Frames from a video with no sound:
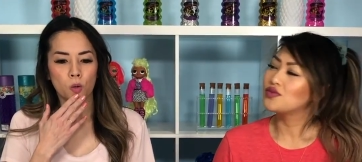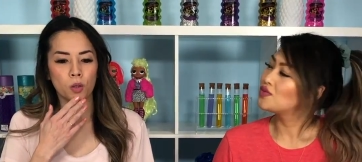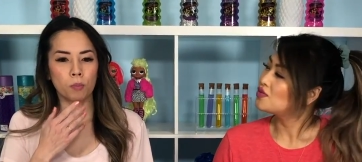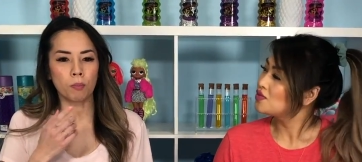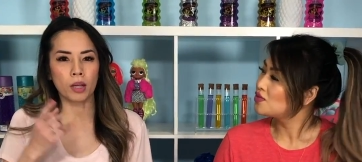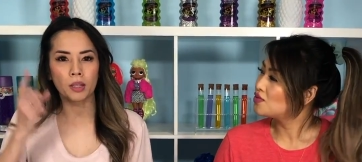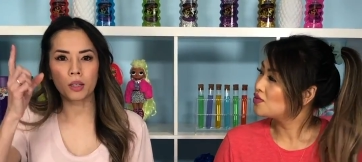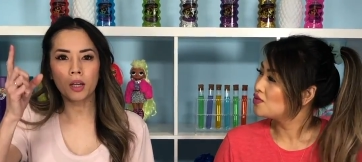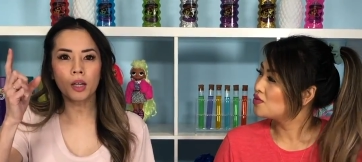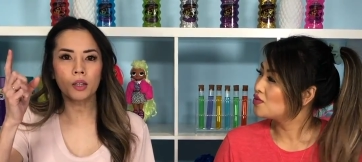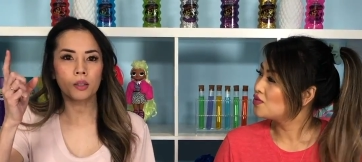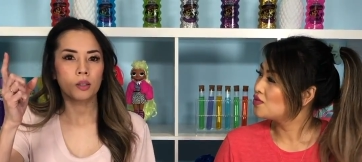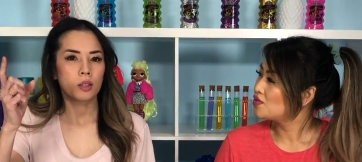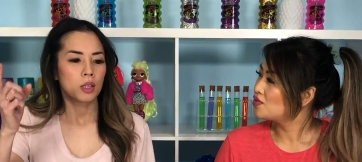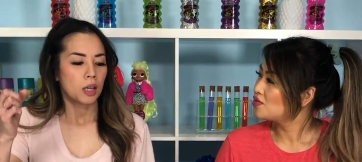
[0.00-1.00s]
Speaker 1: with
Speaker 2: my
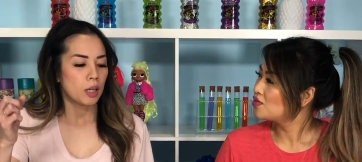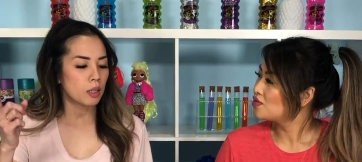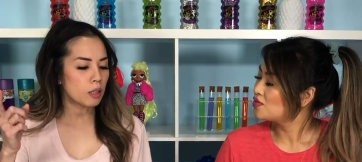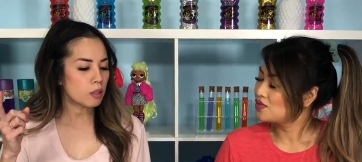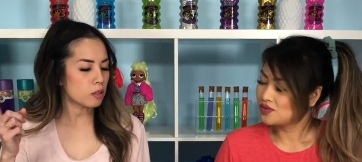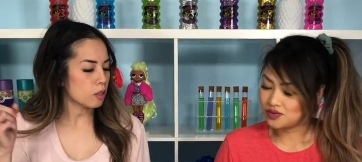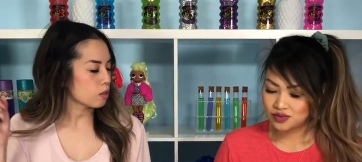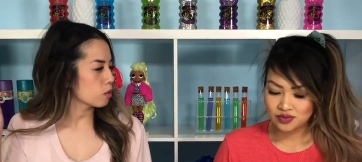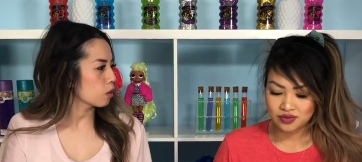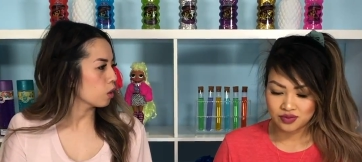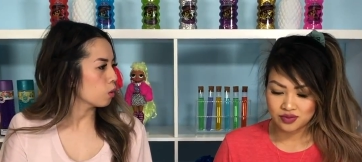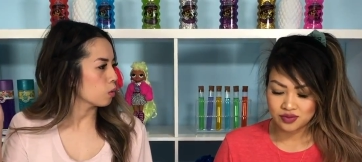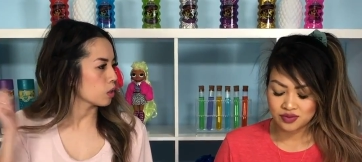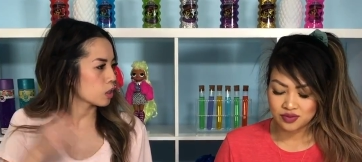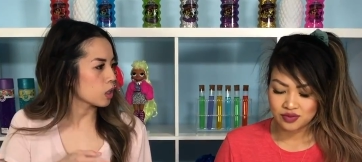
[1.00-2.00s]
gut, and it says to
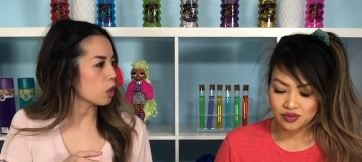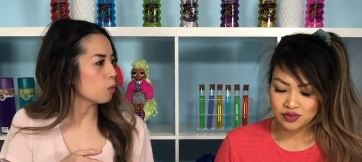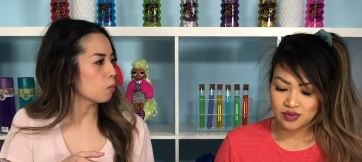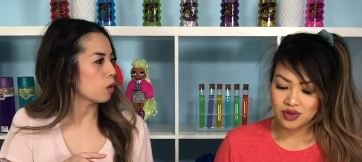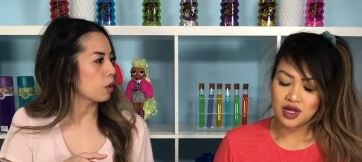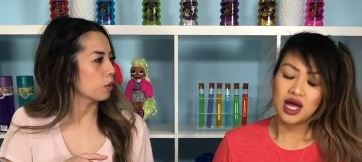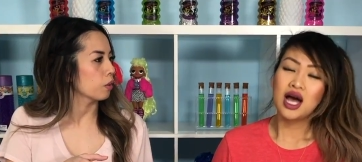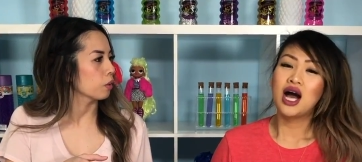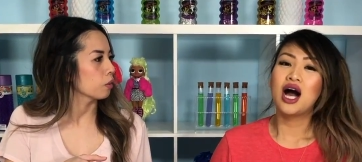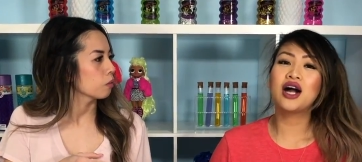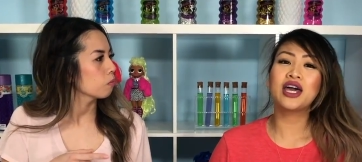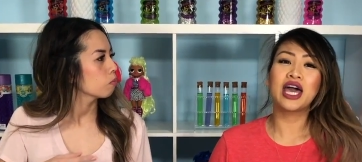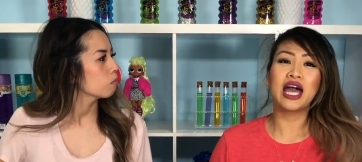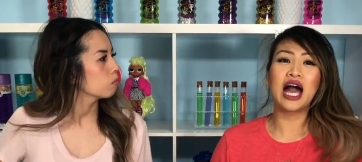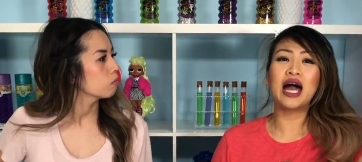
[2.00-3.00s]
go with salt water.
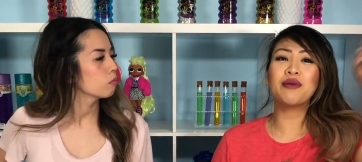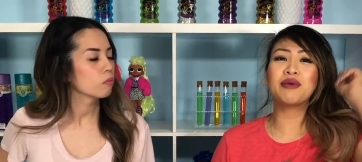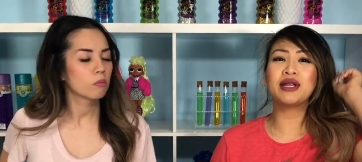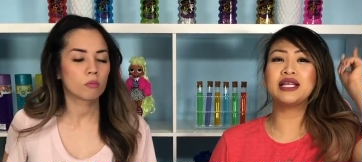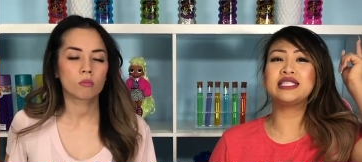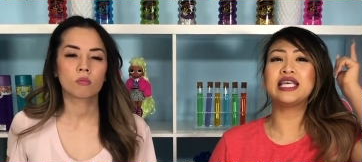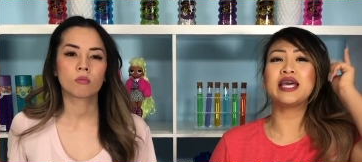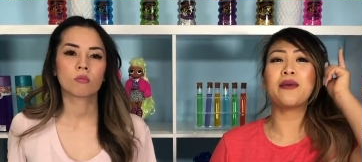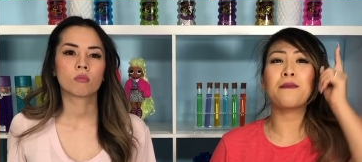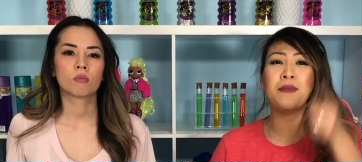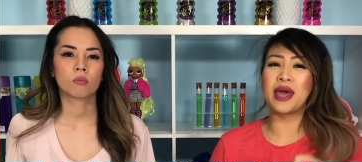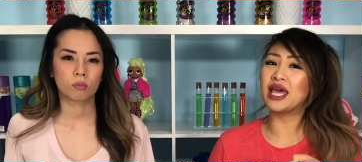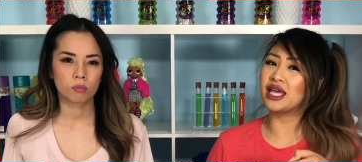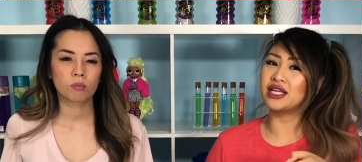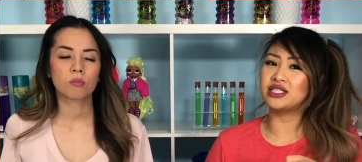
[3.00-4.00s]
Speaker 1: Okay, I'm gonna say
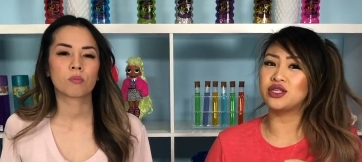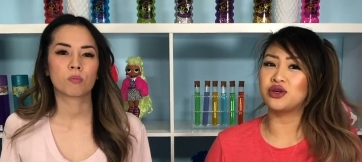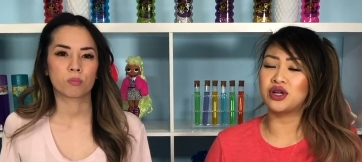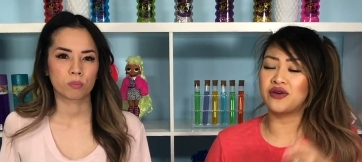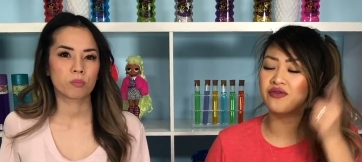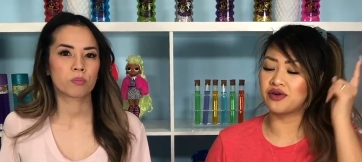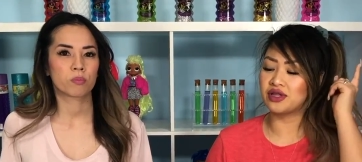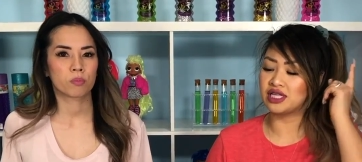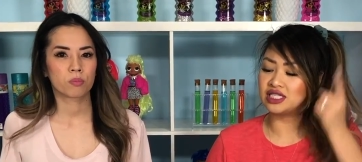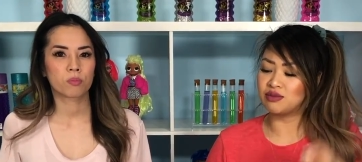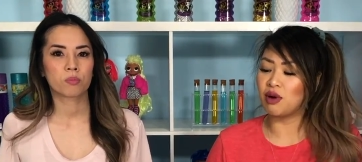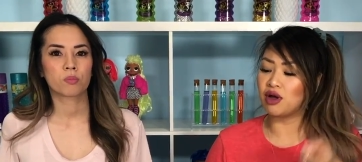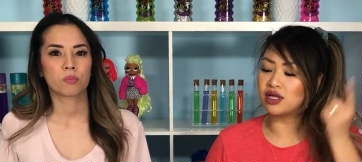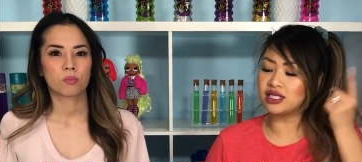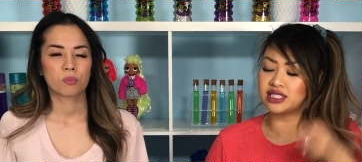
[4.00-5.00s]
baking soda for the
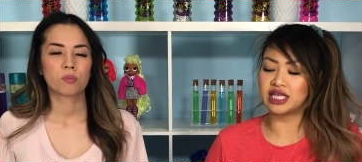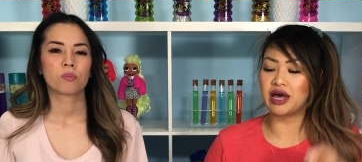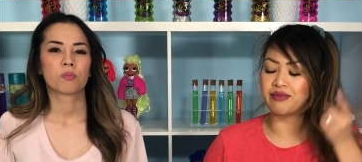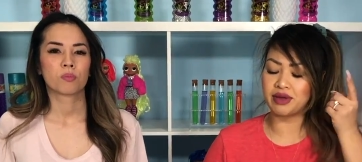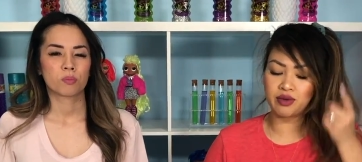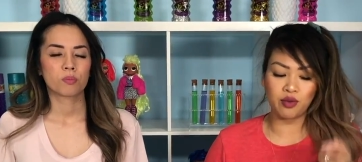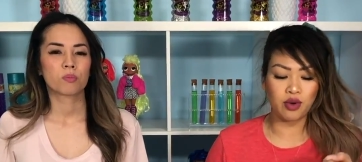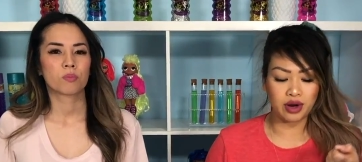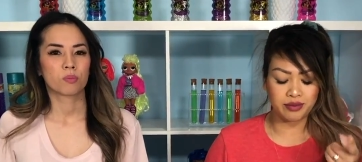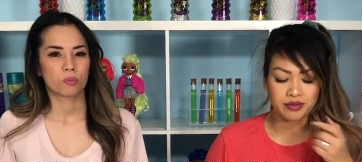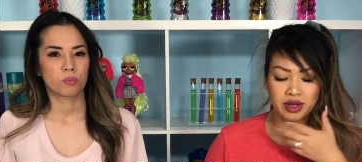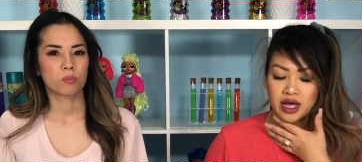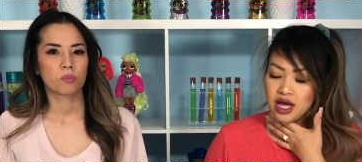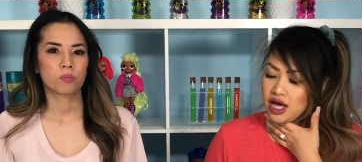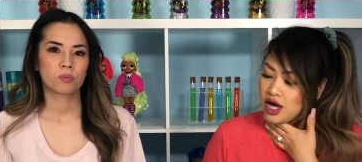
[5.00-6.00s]
smallest gummy worm.
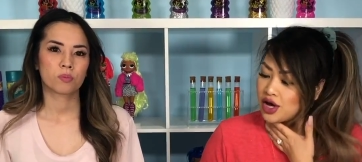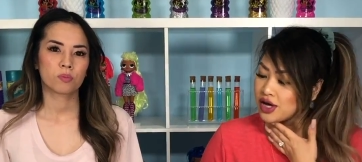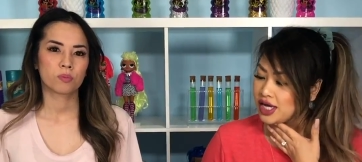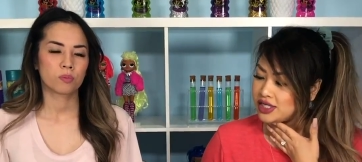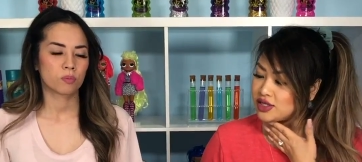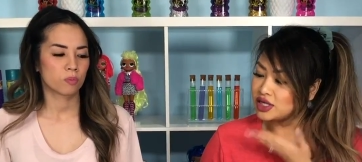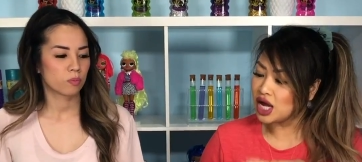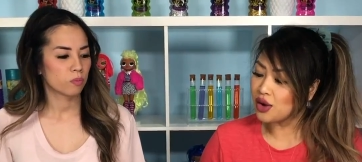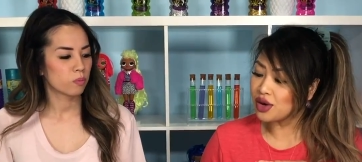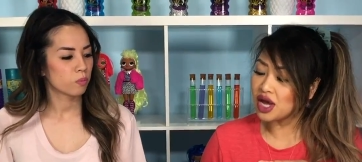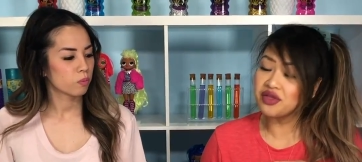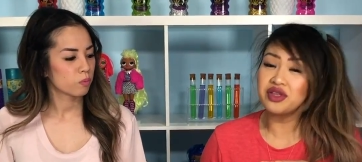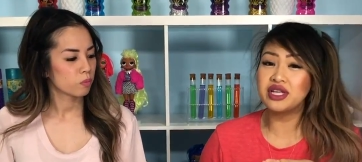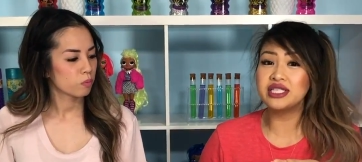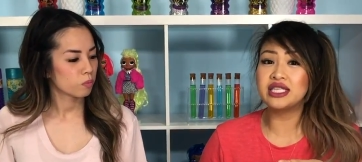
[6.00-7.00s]
Okay, so now we
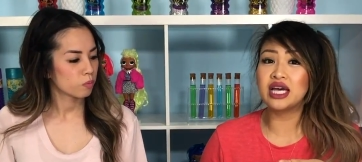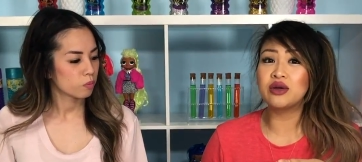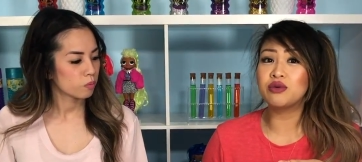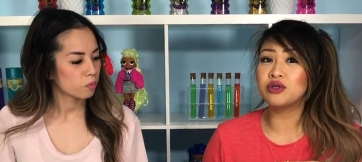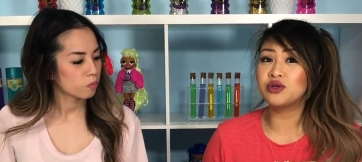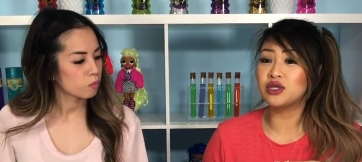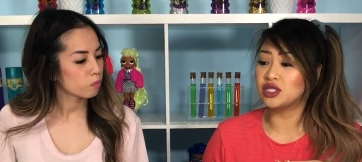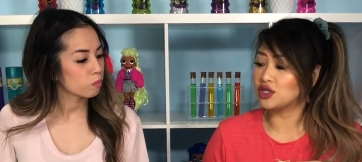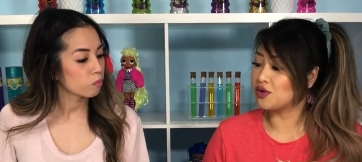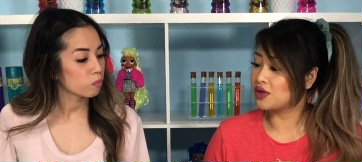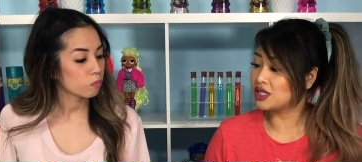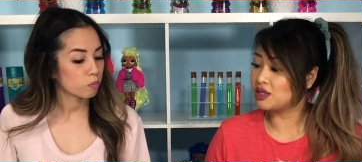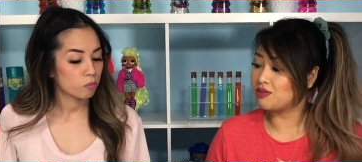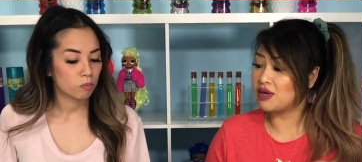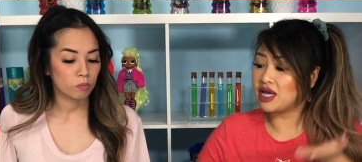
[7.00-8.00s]
have to decide which one is
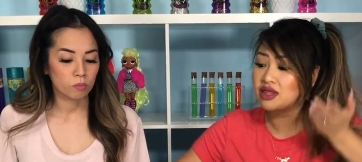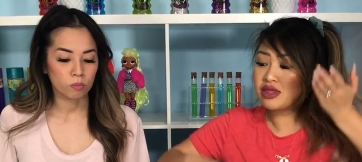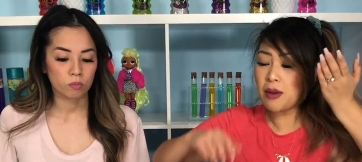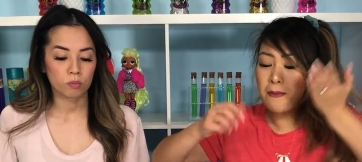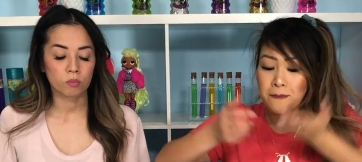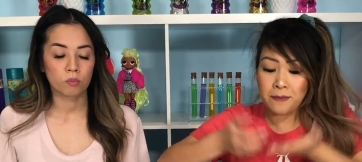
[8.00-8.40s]
going to be the